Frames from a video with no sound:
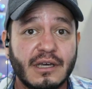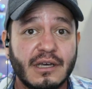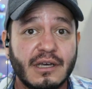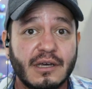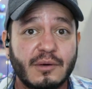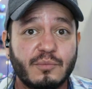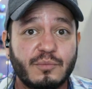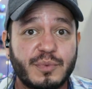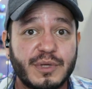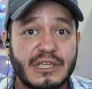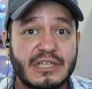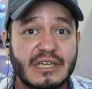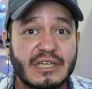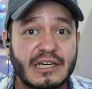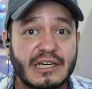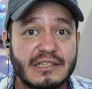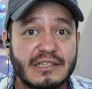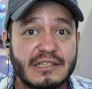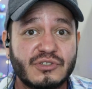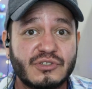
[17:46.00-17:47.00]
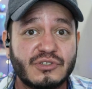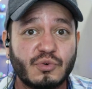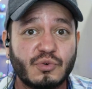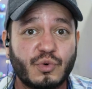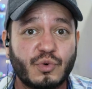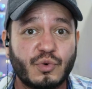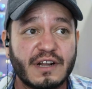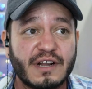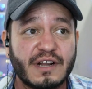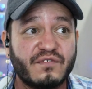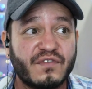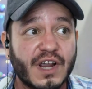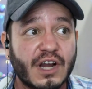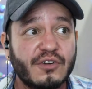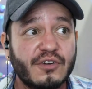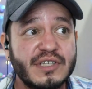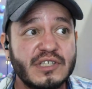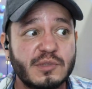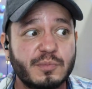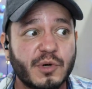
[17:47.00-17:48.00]
because what a very
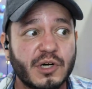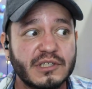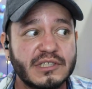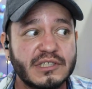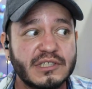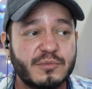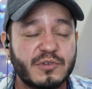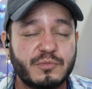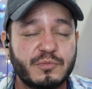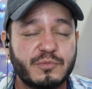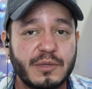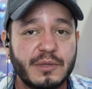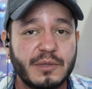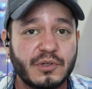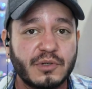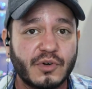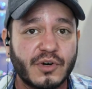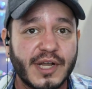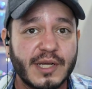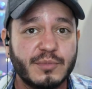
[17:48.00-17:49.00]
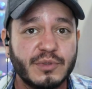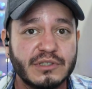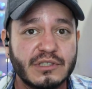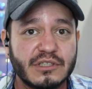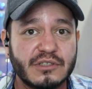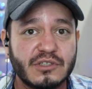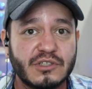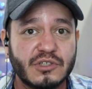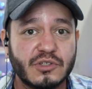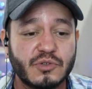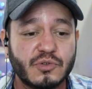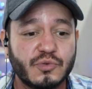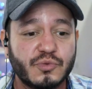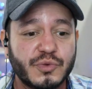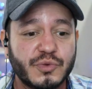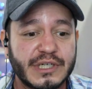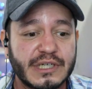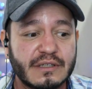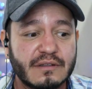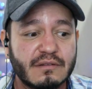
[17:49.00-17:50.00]
small team of people were able to do
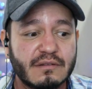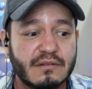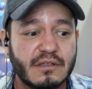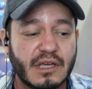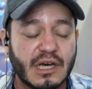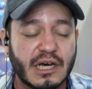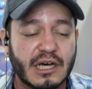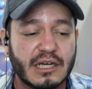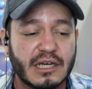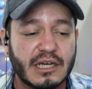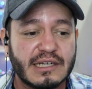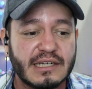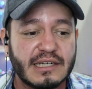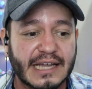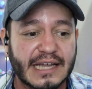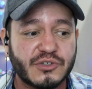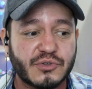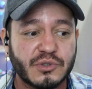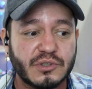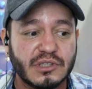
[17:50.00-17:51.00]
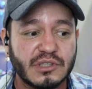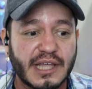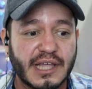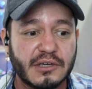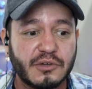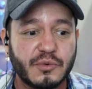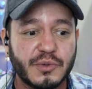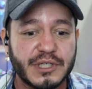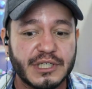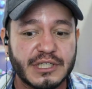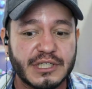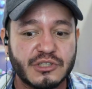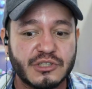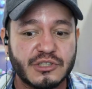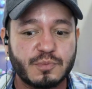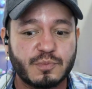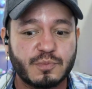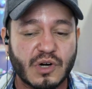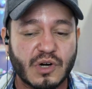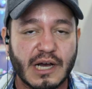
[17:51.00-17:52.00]
with uh, natural language
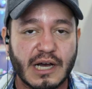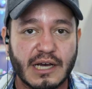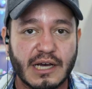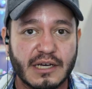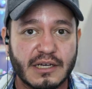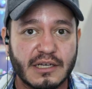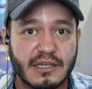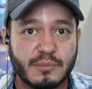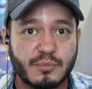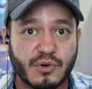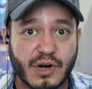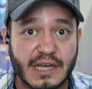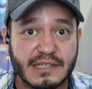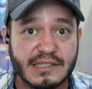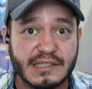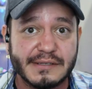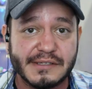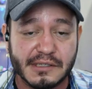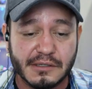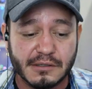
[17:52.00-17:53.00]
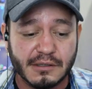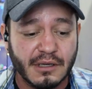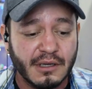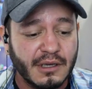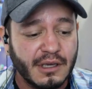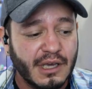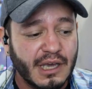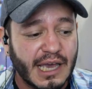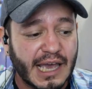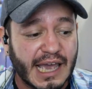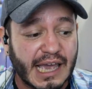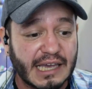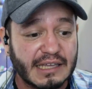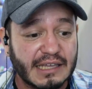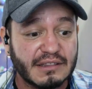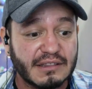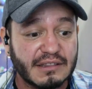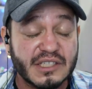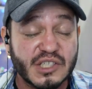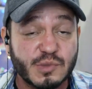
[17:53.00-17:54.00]
pro uh, processing and
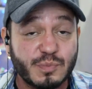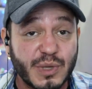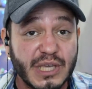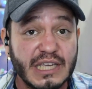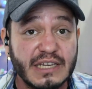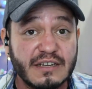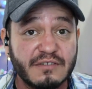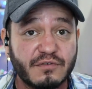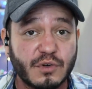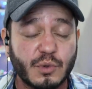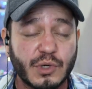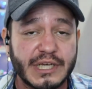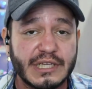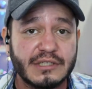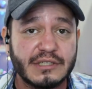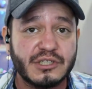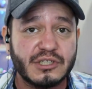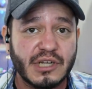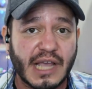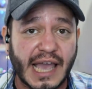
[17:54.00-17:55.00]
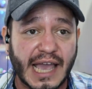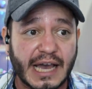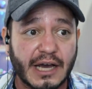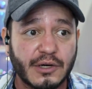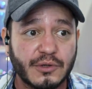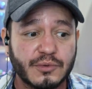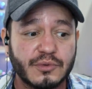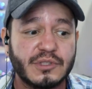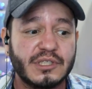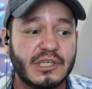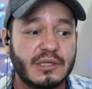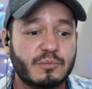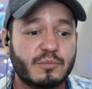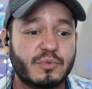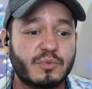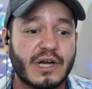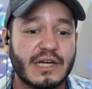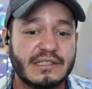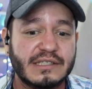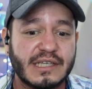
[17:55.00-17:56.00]
the speed of which Hound can
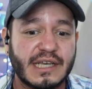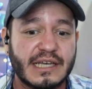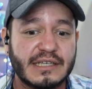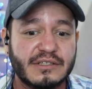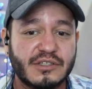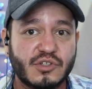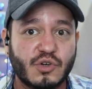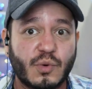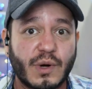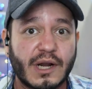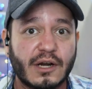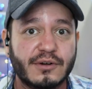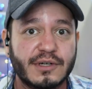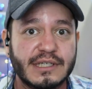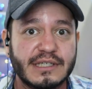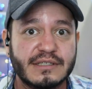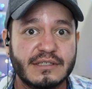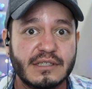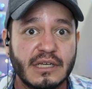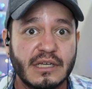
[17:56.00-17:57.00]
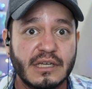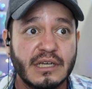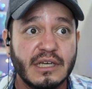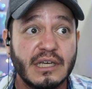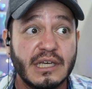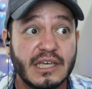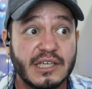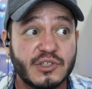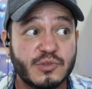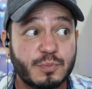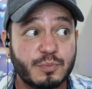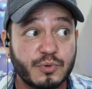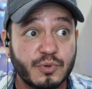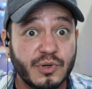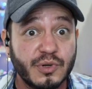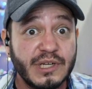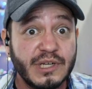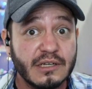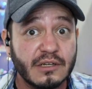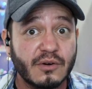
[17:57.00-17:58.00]
process queries is
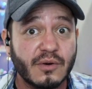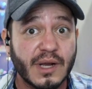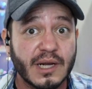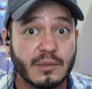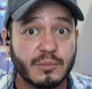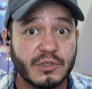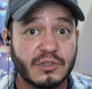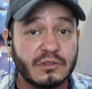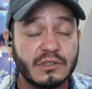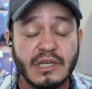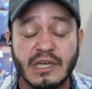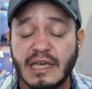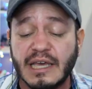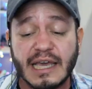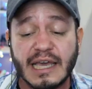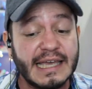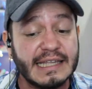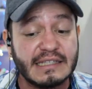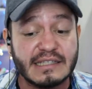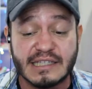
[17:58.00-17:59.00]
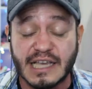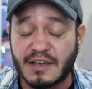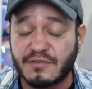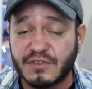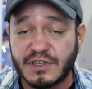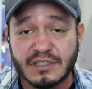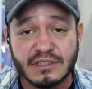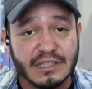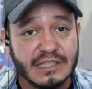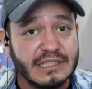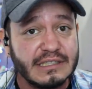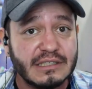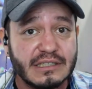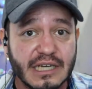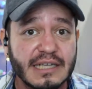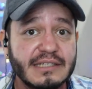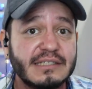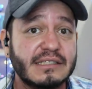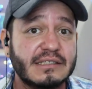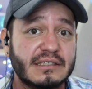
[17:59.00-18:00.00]
pretty incredible. It definitely
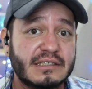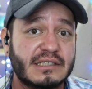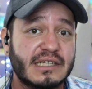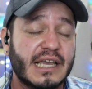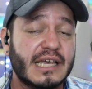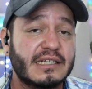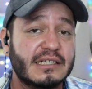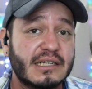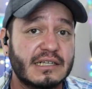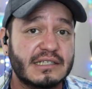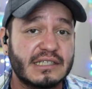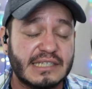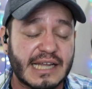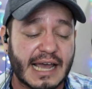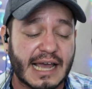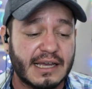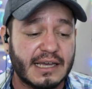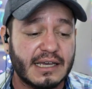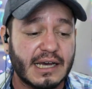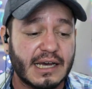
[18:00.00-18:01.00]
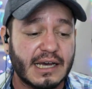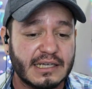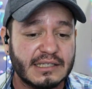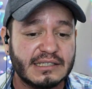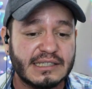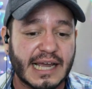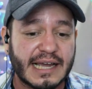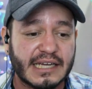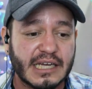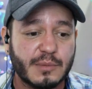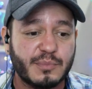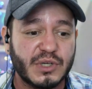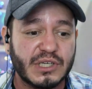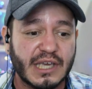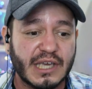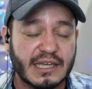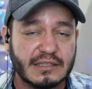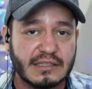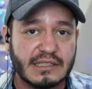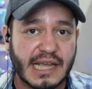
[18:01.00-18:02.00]
doesn't stand sta uh, stack up
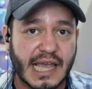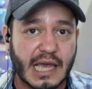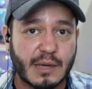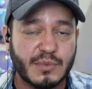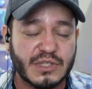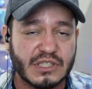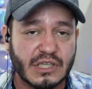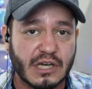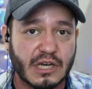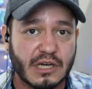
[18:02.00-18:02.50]
against Amazon